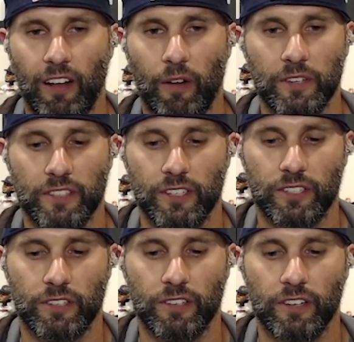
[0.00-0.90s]
Always
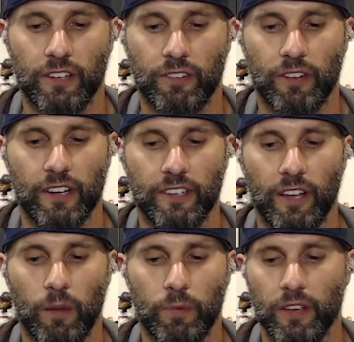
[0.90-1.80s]
Injured Grant
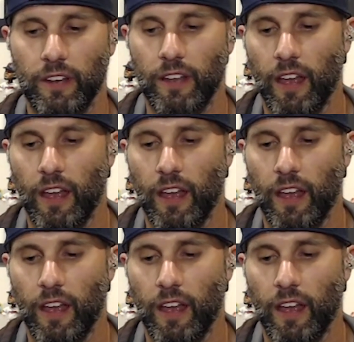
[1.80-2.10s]
Delpit.